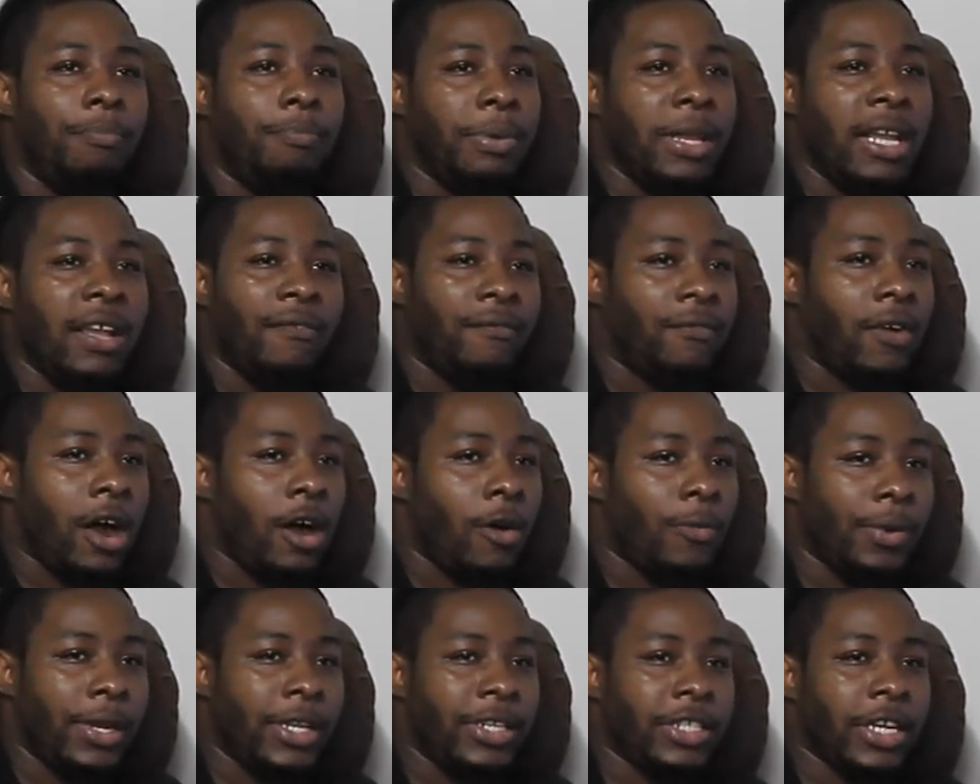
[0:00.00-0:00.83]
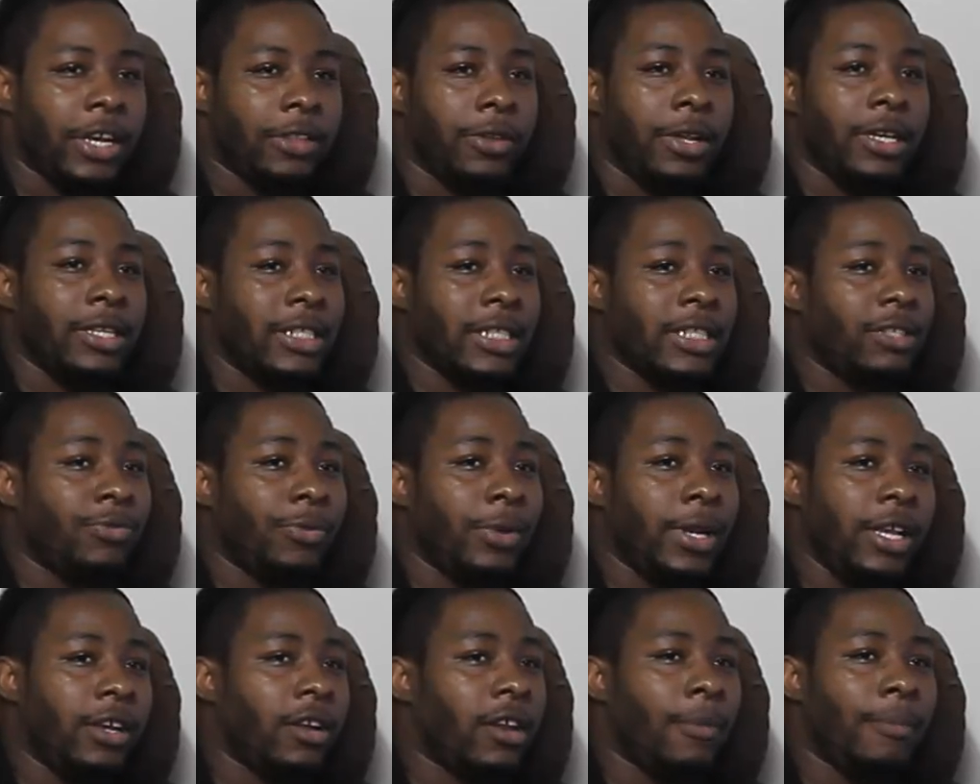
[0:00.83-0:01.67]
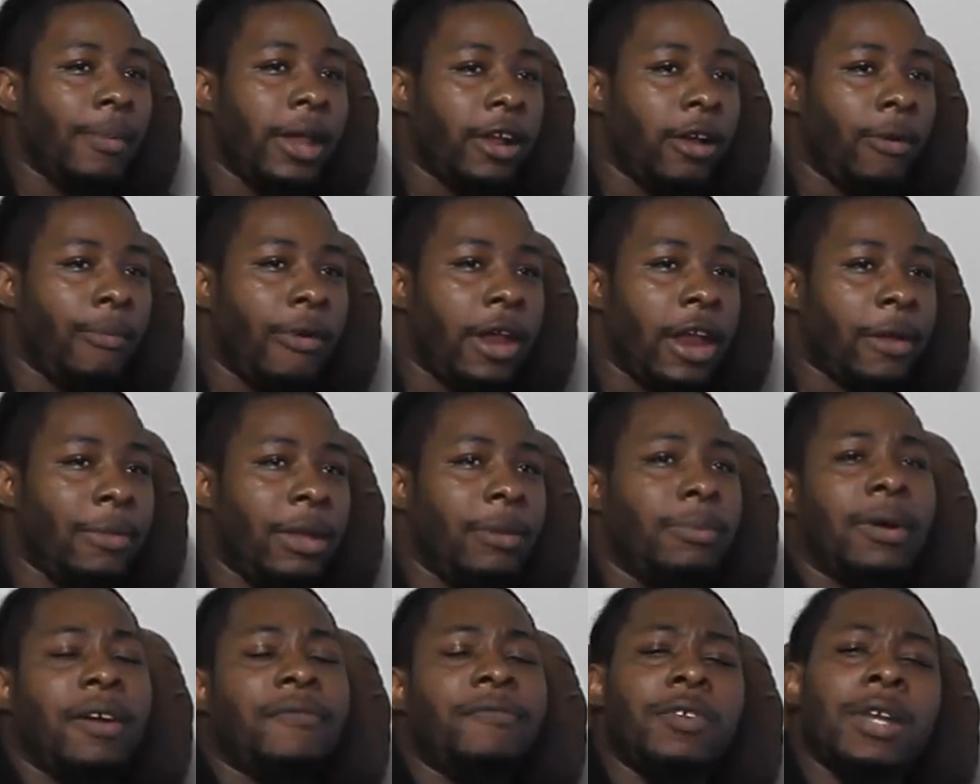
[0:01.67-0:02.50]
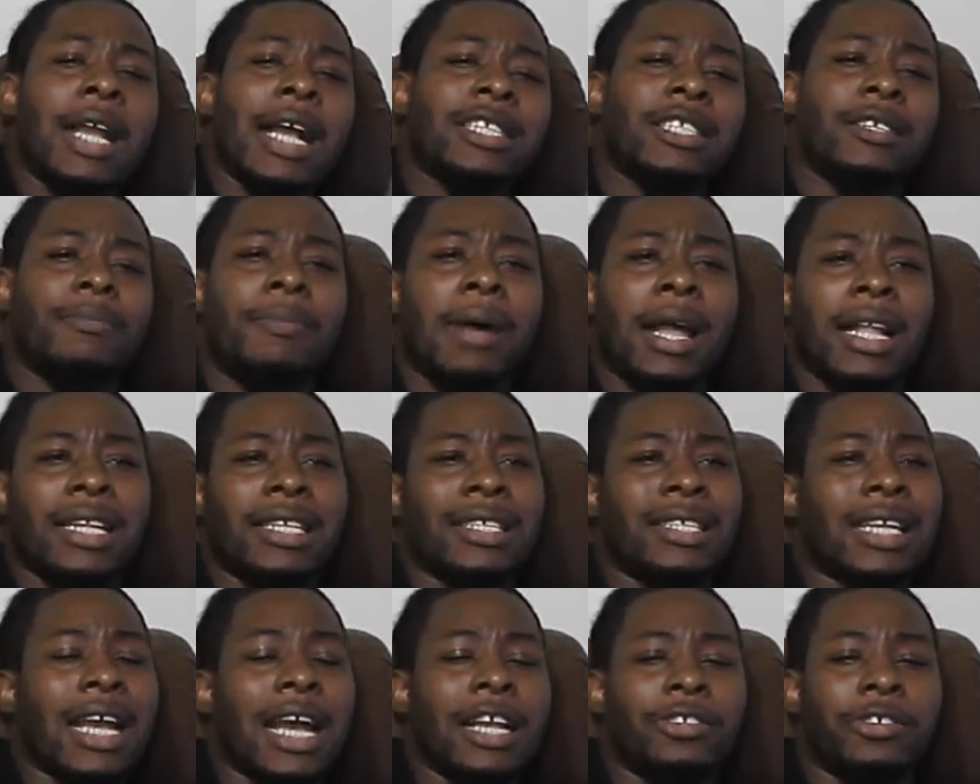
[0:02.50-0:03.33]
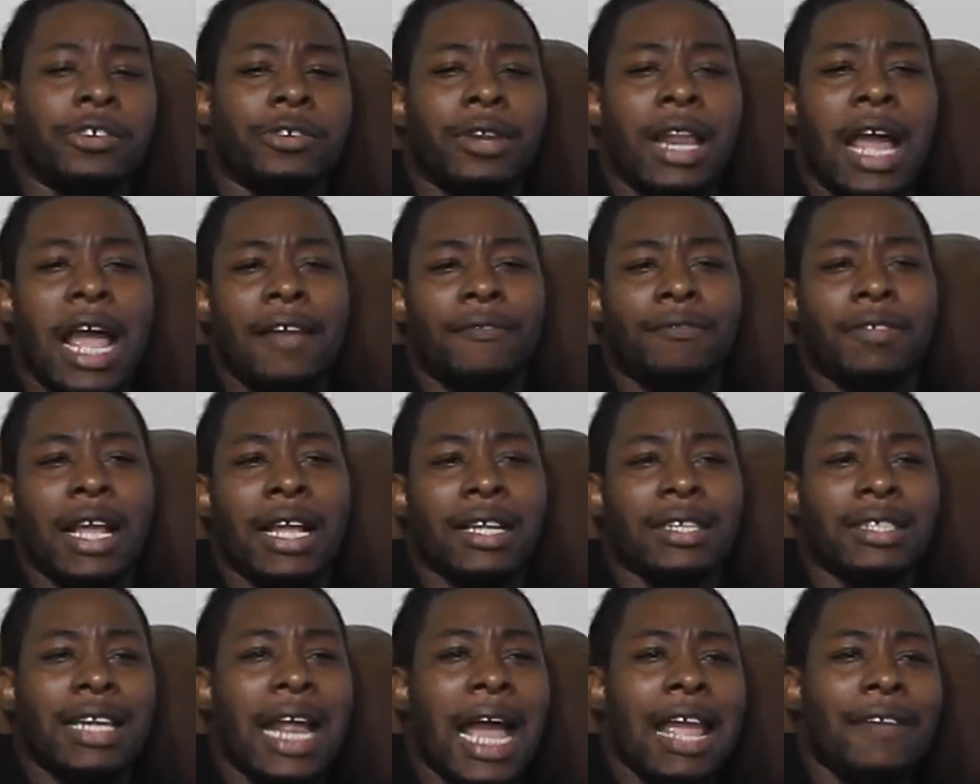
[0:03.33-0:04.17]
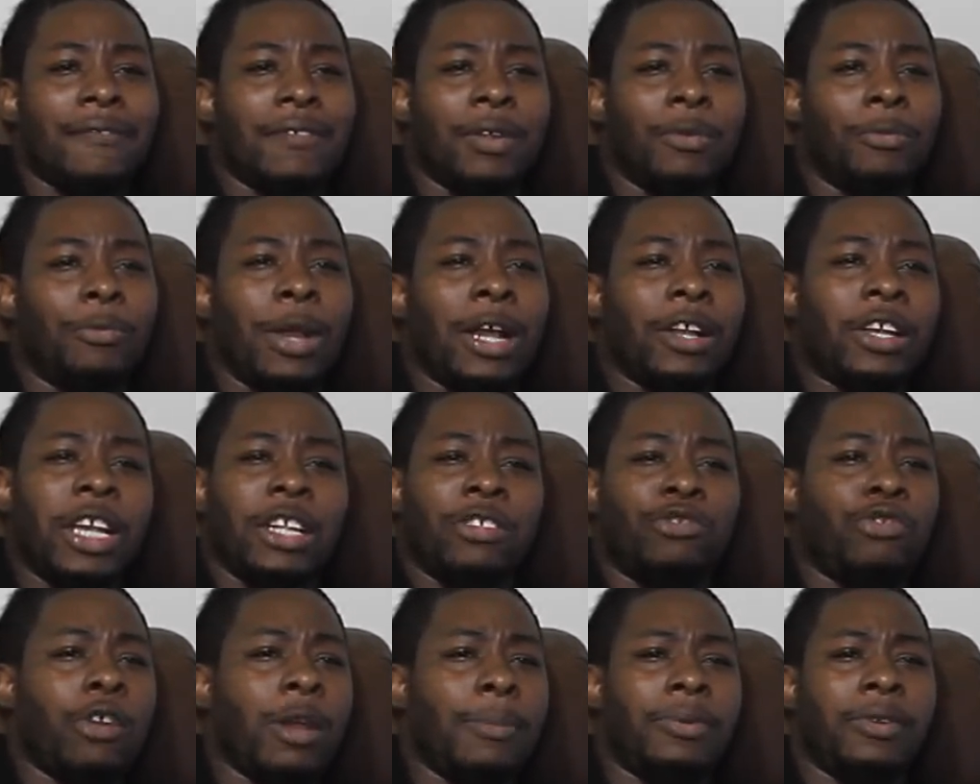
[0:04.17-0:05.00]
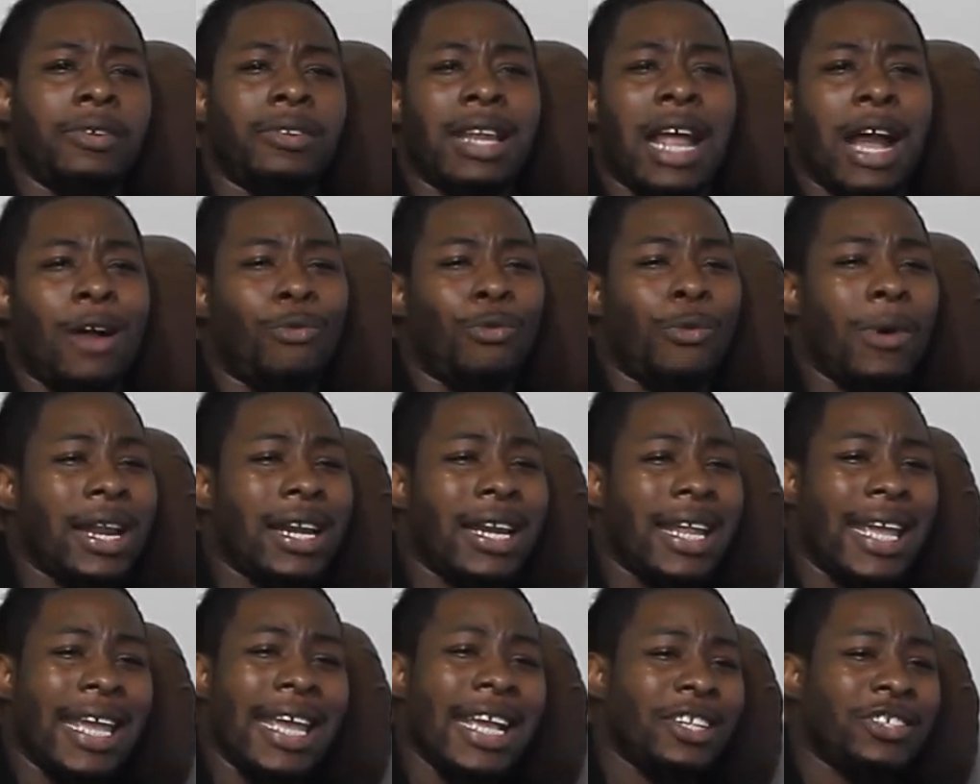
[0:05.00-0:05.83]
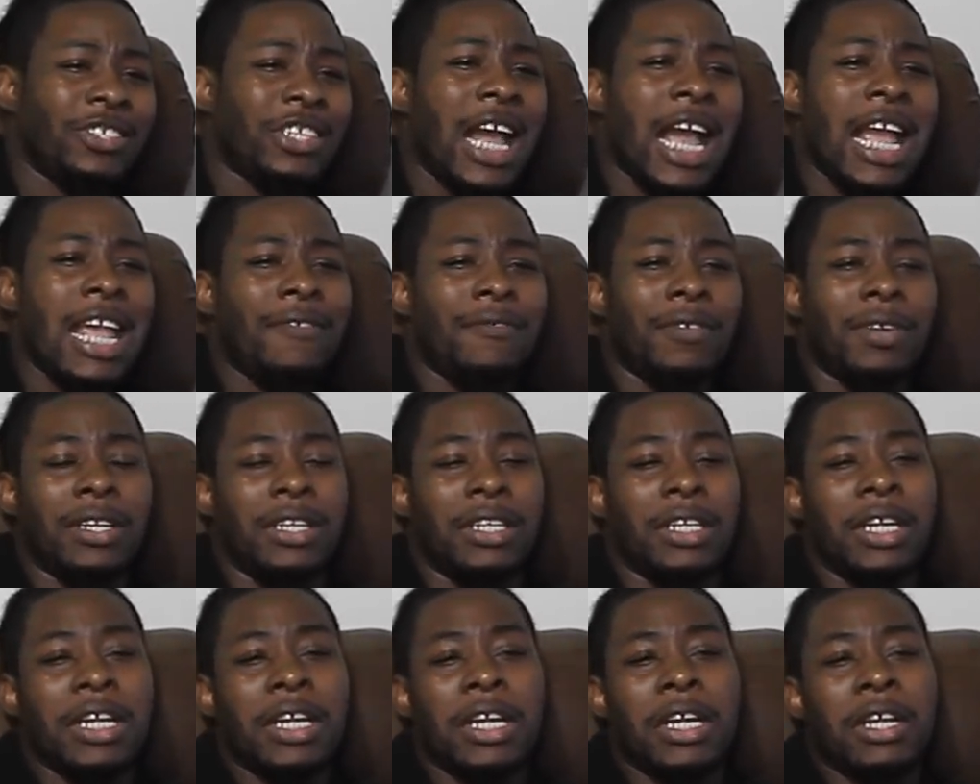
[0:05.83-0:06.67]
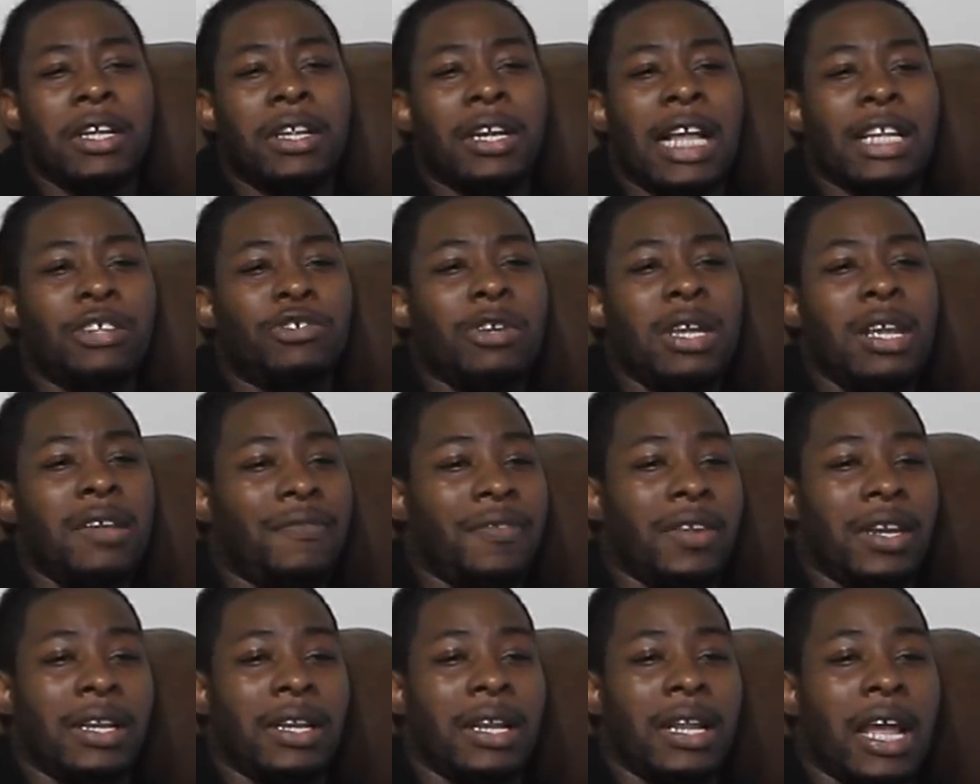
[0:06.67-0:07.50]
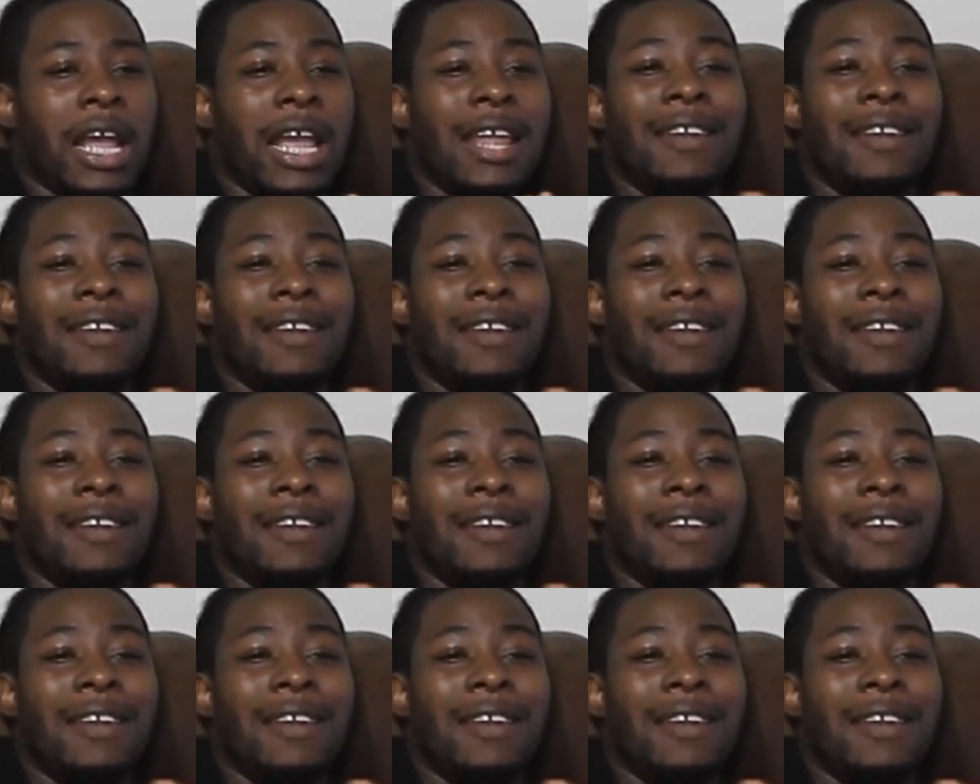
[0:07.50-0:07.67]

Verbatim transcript: be involved with each other, is this really going to make or break me? But if you got somebody inside your life that's not even contributing not one inch, not even that you even